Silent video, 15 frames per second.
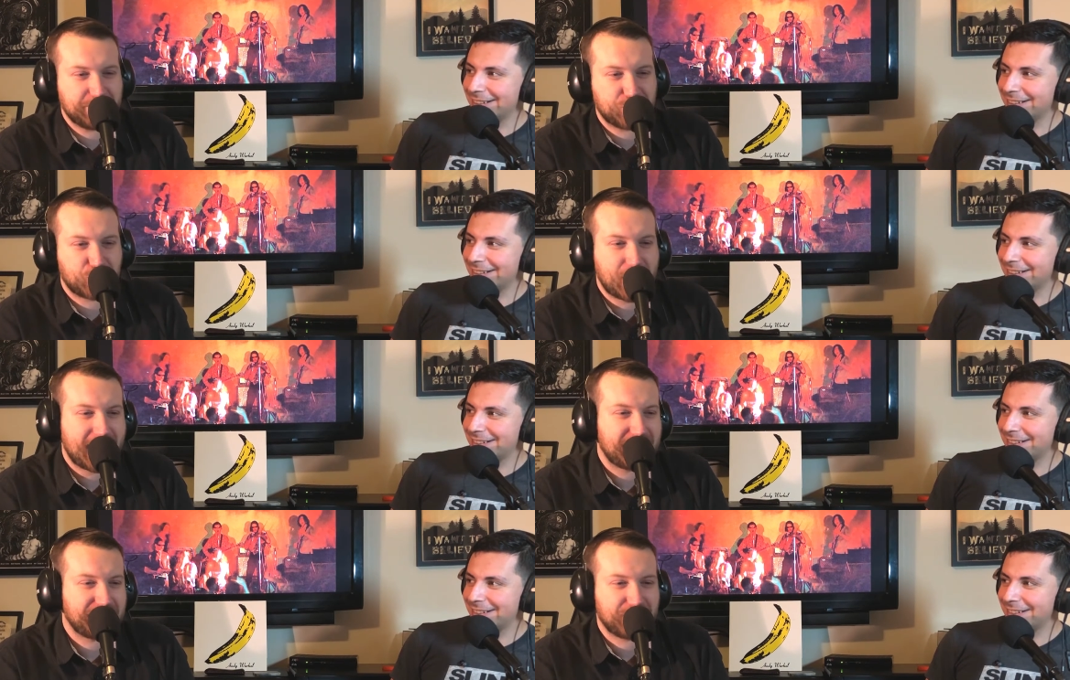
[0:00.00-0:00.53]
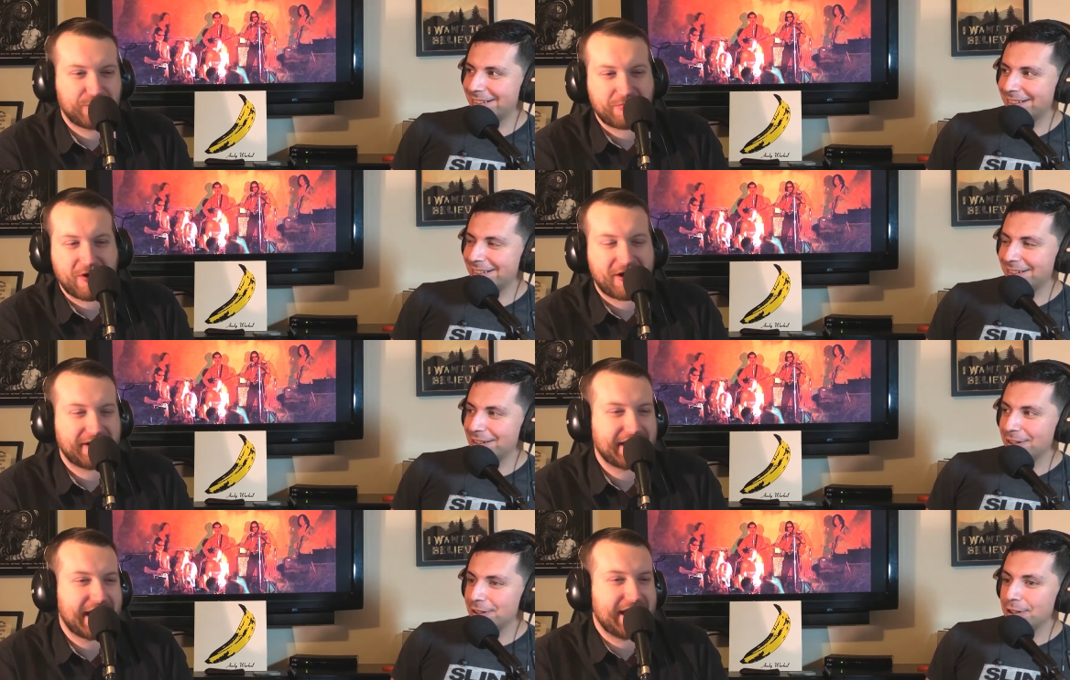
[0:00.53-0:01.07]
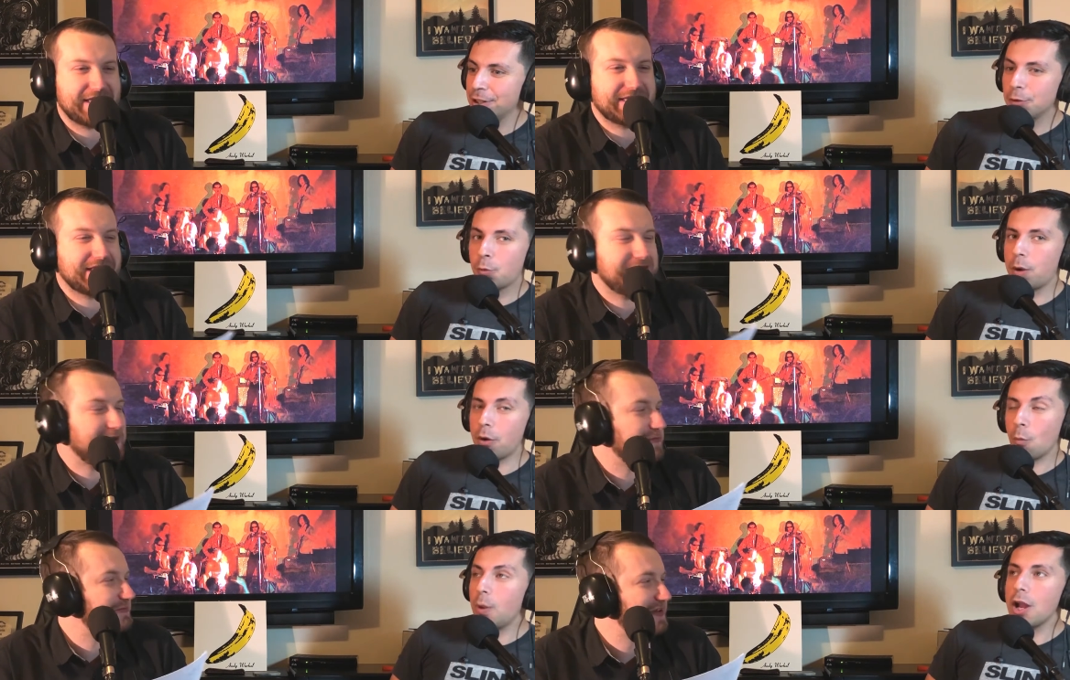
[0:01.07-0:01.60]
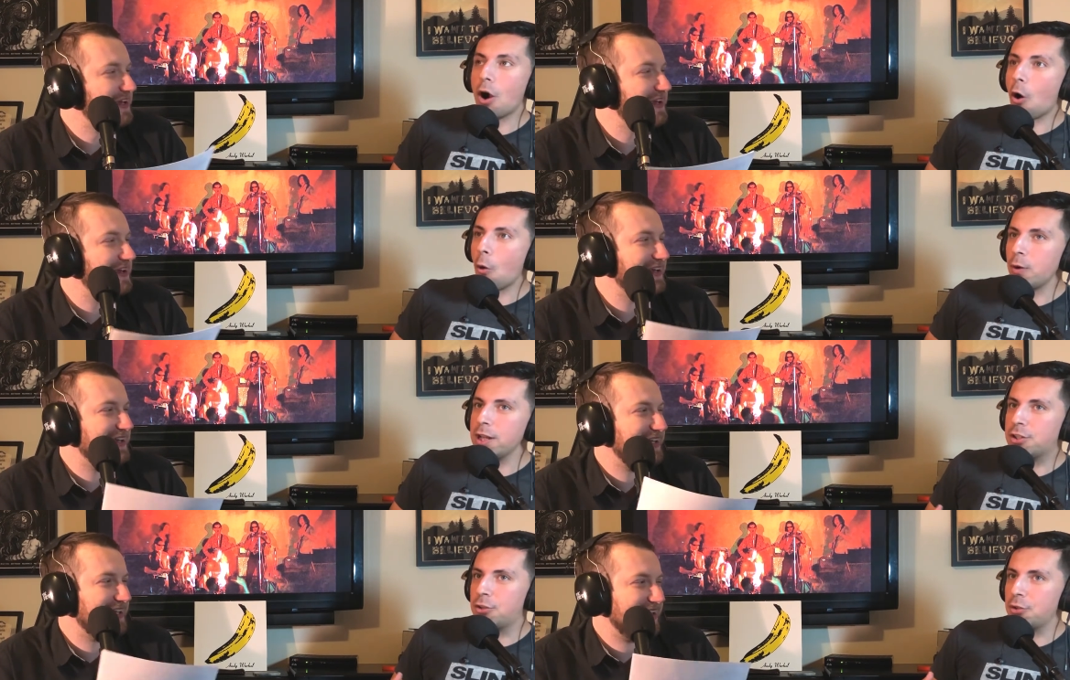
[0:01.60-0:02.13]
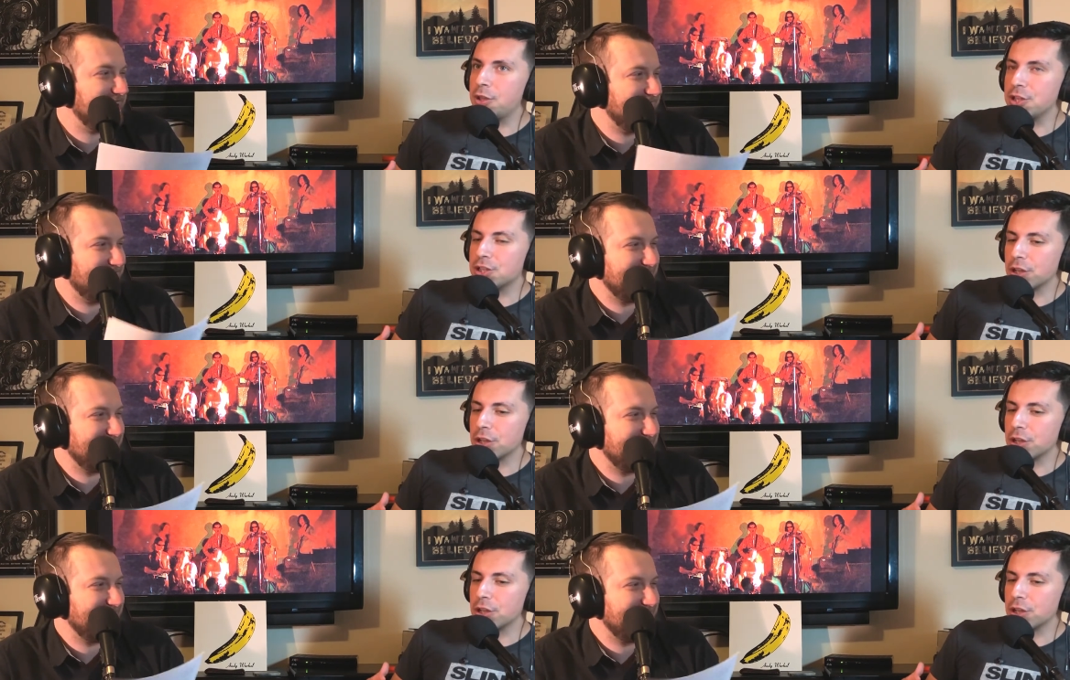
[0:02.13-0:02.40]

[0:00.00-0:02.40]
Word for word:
Speaker 1: travel podcast. We,
Speaker 2: we already do these